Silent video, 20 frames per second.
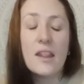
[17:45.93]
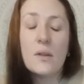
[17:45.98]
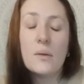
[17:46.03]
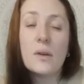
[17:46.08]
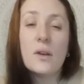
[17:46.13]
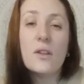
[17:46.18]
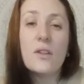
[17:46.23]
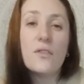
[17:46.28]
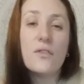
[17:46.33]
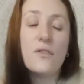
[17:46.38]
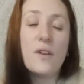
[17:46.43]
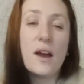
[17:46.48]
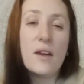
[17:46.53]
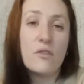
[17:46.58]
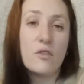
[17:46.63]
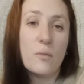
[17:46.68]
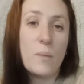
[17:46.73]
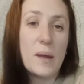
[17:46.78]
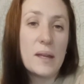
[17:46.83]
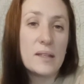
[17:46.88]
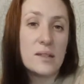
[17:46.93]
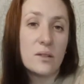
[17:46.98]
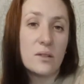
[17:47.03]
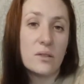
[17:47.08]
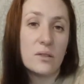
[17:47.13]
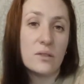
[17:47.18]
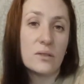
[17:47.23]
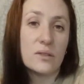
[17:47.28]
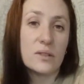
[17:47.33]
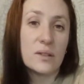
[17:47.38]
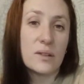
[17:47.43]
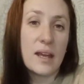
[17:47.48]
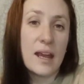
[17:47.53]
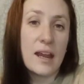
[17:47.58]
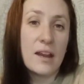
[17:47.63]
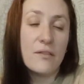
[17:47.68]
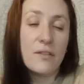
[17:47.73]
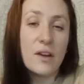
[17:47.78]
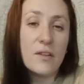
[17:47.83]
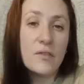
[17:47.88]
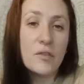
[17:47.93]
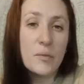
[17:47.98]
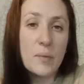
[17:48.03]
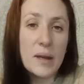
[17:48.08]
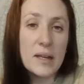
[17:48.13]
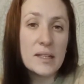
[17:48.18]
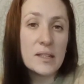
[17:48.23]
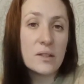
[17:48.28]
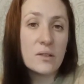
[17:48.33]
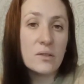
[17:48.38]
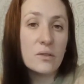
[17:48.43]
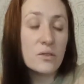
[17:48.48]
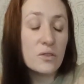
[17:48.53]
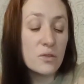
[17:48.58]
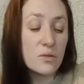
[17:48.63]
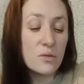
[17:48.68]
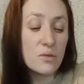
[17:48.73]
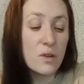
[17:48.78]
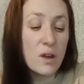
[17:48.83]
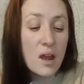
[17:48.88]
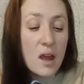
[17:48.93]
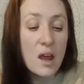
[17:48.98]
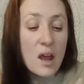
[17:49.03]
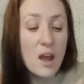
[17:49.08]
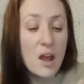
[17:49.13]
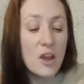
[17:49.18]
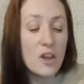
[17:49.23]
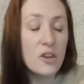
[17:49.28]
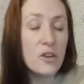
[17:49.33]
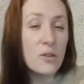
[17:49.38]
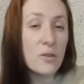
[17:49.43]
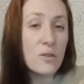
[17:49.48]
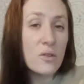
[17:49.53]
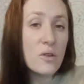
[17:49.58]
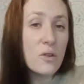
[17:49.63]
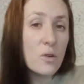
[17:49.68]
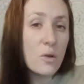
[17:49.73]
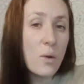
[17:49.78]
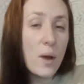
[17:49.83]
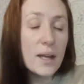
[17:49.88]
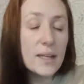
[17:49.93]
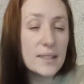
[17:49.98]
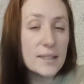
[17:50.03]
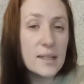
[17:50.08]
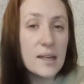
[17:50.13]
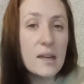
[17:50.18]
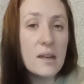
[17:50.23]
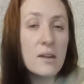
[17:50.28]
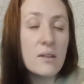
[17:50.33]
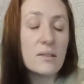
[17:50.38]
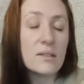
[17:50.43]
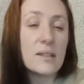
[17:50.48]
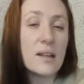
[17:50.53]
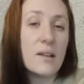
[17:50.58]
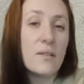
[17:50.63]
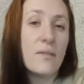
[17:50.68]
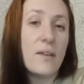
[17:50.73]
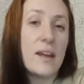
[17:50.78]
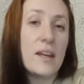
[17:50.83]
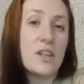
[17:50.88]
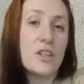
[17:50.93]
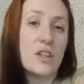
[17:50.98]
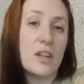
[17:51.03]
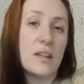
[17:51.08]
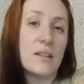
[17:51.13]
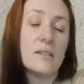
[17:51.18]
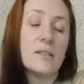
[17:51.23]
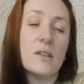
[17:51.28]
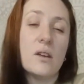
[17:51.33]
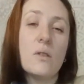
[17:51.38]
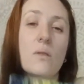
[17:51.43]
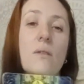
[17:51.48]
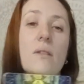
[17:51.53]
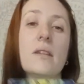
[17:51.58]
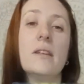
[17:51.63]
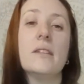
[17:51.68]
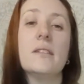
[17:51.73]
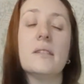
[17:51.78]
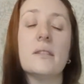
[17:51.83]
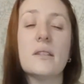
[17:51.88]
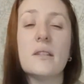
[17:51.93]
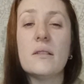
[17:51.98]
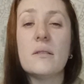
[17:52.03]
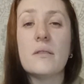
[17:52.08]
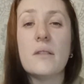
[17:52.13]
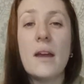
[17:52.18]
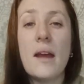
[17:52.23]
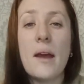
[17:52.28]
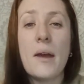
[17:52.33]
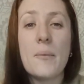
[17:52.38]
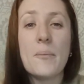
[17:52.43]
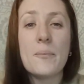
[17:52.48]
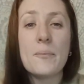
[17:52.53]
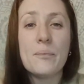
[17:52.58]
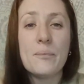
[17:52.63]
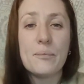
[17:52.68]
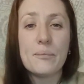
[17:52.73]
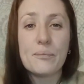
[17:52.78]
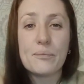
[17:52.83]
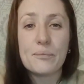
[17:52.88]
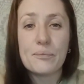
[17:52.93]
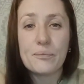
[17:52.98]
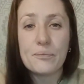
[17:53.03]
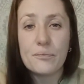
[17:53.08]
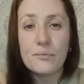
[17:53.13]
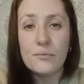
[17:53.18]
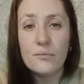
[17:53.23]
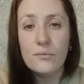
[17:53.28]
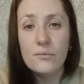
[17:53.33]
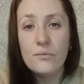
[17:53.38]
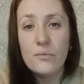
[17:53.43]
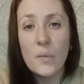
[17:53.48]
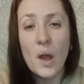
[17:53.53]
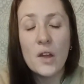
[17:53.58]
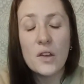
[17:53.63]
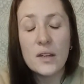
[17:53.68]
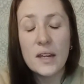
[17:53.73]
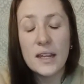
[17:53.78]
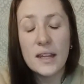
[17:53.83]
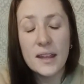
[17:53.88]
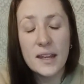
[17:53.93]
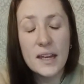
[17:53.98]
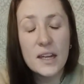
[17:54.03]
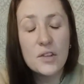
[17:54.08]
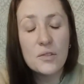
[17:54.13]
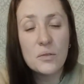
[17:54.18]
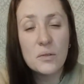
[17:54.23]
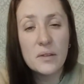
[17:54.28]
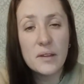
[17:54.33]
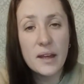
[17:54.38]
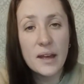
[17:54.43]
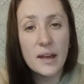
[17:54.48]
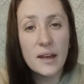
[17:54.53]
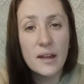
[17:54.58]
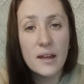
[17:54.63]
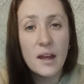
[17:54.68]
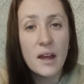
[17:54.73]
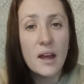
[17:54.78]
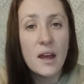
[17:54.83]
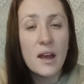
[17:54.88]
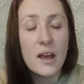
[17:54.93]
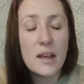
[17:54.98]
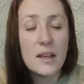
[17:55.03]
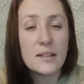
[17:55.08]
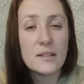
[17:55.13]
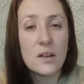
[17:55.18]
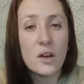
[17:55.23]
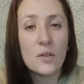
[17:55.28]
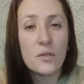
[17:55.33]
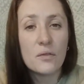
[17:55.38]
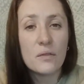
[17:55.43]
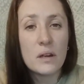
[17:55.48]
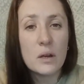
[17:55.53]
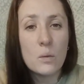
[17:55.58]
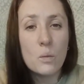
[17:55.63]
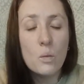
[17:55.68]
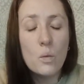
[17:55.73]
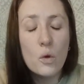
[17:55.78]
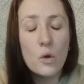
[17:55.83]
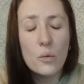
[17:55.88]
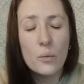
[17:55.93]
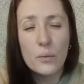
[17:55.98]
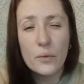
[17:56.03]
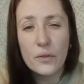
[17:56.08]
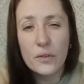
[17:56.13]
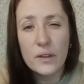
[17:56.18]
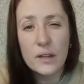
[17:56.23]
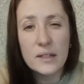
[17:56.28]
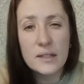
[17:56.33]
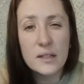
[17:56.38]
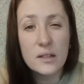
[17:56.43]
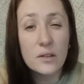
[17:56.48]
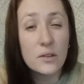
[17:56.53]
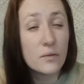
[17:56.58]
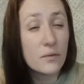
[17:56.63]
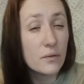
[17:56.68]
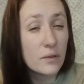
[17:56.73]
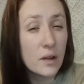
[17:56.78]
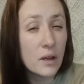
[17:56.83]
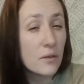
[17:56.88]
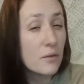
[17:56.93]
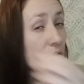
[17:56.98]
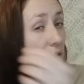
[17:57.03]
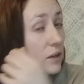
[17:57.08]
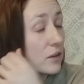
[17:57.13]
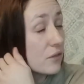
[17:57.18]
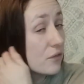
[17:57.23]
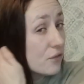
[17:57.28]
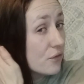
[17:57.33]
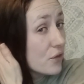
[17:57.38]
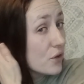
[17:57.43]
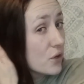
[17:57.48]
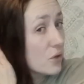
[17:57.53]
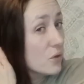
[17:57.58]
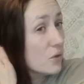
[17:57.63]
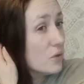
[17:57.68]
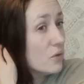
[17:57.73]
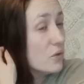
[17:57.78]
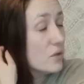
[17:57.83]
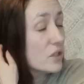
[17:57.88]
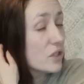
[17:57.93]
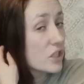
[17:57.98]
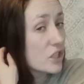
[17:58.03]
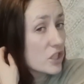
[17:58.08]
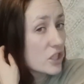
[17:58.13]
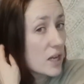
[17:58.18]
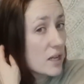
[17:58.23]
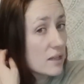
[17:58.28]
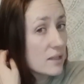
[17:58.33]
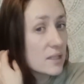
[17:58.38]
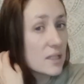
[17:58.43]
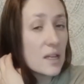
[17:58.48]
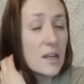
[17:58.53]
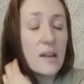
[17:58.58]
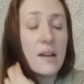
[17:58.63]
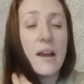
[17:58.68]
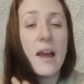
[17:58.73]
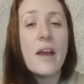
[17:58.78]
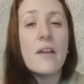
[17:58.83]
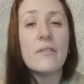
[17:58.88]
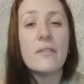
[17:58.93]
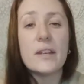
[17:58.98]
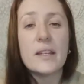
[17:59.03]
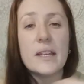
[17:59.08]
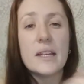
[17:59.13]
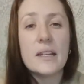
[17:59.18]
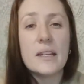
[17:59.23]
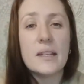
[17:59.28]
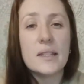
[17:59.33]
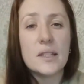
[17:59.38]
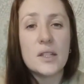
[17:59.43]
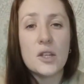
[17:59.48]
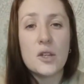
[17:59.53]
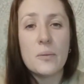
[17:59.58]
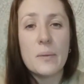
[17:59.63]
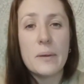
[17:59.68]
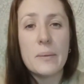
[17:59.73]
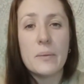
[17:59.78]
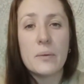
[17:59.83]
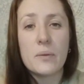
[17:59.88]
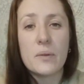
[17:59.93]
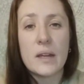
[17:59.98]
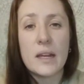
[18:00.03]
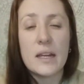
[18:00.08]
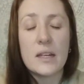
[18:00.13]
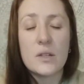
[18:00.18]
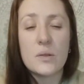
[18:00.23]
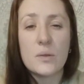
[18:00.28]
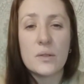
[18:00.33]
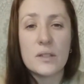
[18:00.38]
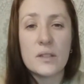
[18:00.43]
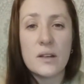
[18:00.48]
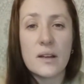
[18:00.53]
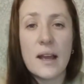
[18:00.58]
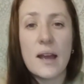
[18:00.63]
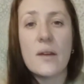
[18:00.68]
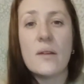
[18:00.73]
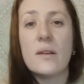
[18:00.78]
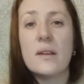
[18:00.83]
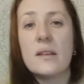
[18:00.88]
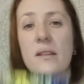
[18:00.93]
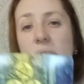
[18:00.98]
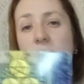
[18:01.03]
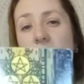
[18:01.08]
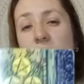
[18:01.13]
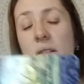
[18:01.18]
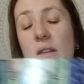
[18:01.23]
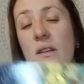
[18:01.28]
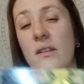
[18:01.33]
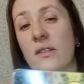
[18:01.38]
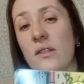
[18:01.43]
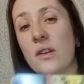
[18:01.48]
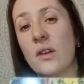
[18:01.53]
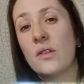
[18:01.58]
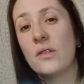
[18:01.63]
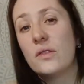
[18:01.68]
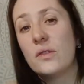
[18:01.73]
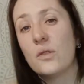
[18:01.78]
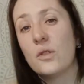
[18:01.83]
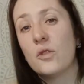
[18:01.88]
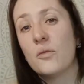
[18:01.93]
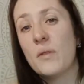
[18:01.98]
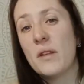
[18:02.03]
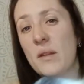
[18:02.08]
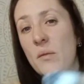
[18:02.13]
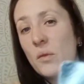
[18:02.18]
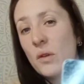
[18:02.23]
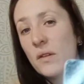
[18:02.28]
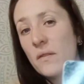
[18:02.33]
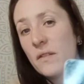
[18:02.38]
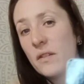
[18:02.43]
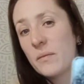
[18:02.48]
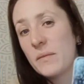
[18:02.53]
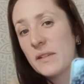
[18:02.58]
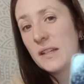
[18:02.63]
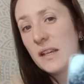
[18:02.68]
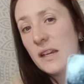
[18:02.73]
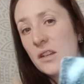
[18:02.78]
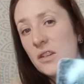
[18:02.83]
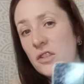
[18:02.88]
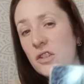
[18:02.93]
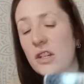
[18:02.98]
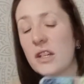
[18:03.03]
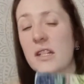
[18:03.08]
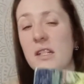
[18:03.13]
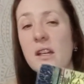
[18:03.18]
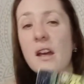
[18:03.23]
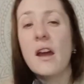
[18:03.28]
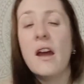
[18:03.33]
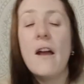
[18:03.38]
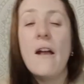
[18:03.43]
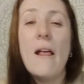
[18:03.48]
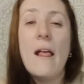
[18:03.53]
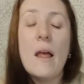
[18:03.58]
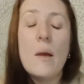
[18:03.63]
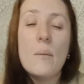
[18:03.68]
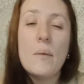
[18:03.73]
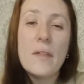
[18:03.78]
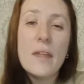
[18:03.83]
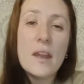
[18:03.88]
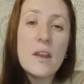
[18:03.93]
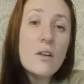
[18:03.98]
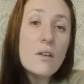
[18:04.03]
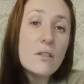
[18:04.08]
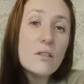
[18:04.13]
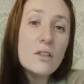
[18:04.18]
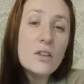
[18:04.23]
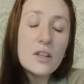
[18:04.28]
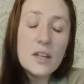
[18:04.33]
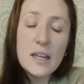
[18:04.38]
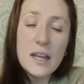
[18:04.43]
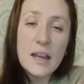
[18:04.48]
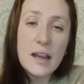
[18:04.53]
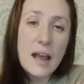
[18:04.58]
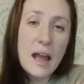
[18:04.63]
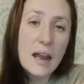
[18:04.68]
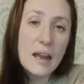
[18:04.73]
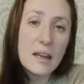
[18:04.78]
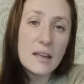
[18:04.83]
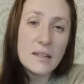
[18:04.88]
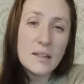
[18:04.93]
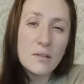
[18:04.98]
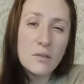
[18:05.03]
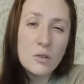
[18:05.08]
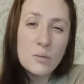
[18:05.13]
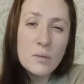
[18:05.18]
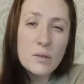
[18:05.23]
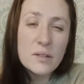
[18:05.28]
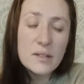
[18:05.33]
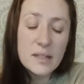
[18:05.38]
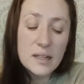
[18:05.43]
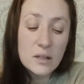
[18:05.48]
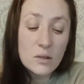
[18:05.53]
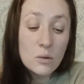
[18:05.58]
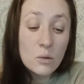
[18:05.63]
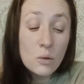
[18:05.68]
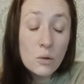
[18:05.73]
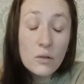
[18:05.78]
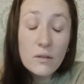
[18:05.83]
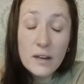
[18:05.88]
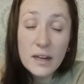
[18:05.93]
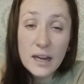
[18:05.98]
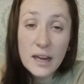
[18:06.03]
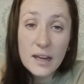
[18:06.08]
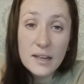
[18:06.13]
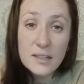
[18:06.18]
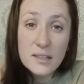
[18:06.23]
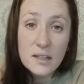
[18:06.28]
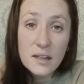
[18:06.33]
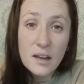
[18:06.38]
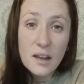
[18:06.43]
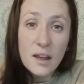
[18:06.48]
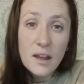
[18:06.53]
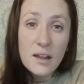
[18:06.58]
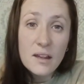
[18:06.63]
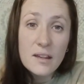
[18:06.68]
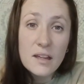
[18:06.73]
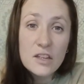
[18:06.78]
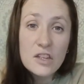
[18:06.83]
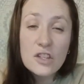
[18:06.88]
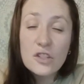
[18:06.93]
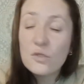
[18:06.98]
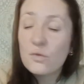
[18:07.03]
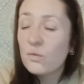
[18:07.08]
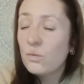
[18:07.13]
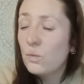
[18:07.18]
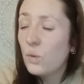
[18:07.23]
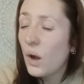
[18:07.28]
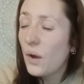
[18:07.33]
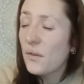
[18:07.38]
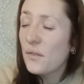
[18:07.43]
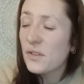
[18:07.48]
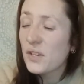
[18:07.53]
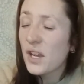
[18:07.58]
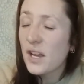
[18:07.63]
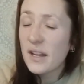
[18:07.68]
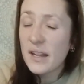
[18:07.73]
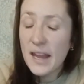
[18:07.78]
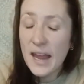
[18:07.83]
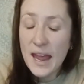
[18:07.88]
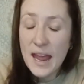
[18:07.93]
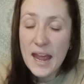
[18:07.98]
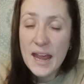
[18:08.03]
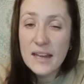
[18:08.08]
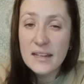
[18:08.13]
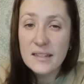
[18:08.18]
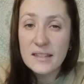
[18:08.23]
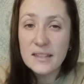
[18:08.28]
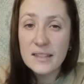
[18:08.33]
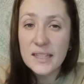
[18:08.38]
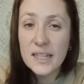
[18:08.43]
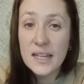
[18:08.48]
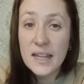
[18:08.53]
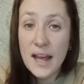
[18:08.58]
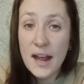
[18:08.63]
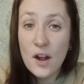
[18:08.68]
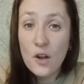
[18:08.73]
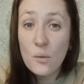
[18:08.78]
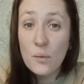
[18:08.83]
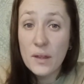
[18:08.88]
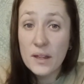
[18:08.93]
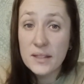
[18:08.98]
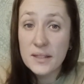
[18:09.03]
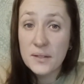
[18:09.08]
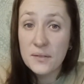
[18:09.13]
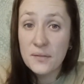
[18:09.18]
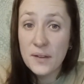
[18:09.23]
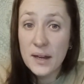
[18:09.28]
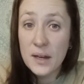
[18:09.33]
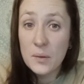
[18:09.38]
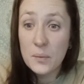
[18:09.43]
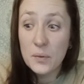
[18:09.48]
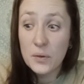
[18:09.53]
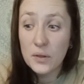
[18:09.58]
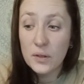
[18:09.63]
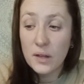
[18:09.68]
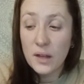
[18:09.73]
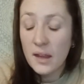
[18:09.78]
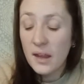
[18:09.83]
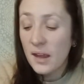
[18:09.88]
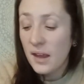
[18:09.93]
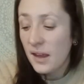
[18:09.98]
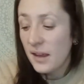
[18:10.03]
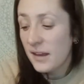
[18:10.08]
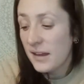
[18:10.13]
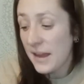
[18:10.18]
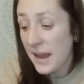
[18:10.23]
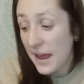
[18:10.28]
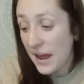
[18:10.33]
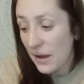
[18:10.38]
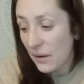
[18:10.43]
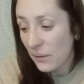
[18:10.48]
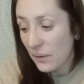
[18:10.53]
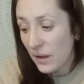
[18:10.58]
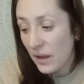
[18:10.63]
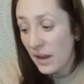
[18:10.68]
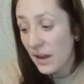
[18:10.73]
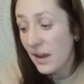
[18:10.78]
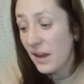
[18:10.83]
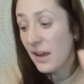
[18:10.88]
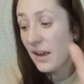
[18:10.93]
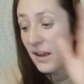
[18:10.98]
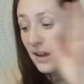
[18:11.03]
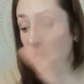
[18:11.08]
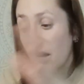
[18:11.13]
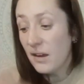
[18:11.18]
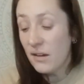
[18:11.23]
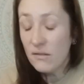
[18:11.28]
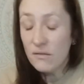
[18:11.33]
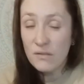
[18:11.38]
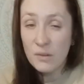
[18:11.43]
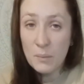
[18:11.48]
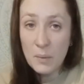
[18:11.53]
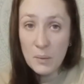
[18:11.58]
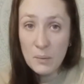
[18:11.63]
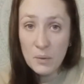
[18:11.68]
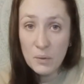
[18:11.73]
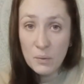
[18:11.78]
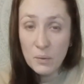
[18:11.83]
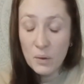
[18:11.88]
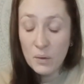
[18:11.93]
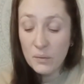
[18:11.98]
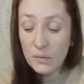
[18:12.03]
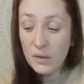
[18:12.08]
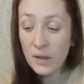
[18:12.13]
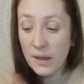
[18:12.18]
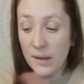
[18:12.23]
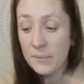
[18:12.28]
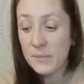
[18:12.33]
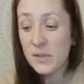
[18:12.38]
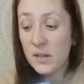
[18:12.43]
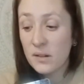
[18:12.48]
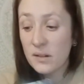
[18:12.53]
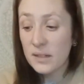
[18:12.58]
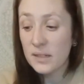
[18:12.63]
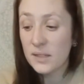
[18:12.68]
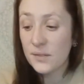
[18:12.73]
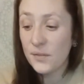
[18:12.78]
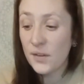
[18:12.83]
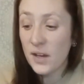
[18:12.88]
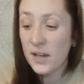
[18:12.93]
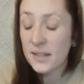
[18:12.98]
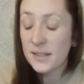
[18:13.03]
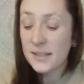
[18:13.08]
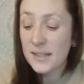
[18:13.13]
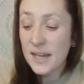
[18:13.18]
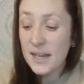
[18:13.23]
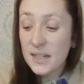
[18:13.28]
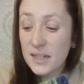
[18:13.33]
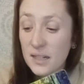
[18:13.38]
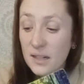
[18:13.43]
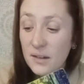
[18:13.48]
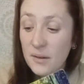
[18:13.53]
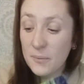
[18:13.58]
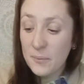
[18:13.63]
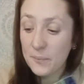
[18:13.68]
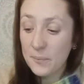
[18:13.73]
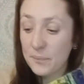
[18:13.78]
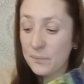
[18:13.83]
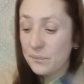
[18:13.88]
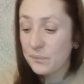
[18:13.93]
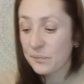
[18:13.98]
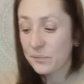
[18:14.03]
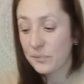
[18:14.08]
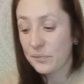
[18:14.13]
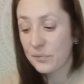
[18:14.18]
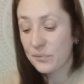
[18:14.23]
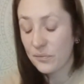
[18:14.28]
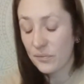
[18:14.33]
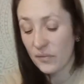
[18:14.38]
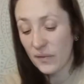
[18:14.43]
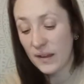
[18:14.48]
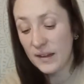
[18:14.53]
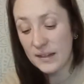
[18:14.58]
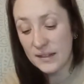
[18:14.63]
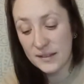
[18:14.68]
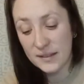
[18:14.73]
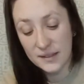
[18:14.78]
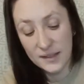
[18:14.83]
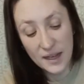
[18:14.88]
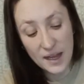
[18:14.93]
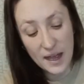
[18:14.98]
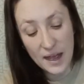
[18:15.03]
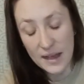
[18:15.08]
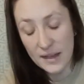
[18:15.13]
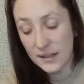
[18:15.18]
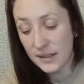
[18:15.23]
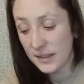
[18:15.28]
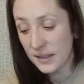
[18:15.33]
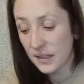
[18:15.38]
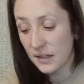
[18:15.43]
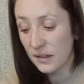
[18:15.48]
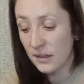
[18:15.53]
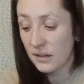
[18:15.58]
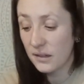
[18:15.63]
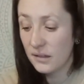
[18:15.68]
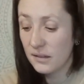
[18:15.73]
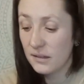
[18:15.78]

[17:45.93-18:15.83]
then we got the five of pentacles okay five of pentacles you you're not quite seeing your salvation so there's um a cathedral there it's offering warmth, it's offering food, shelter, everything these two people need who are stuck out in a, a snowstorm and one of is injured. But they're not looking at it, they're almost ignoring it. They just won't turn their head to see the help that's available. Now, remember what um, Douglas Fir said? It says,